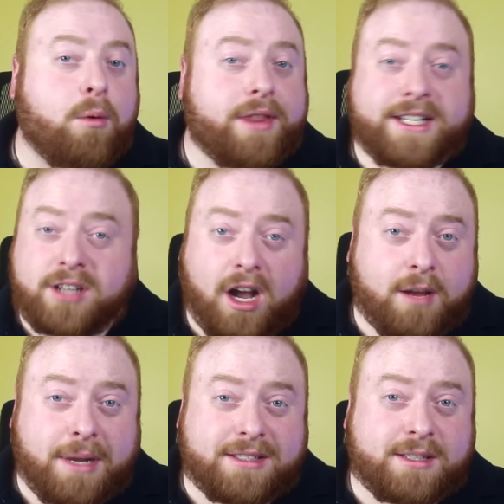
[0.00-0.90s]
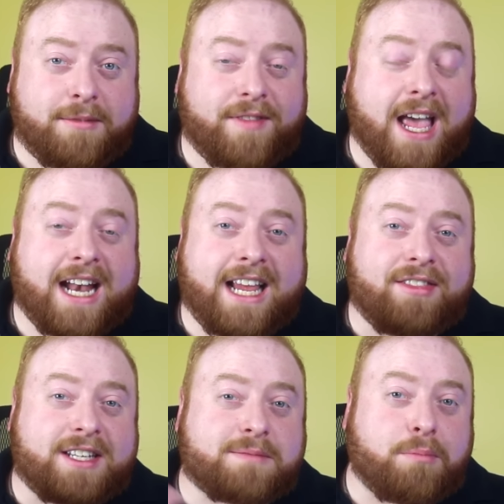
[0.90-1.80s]
And while they talk about some of that in
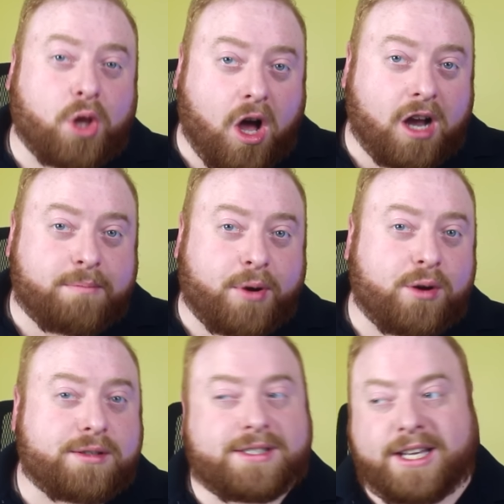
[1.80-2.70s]
this blog post,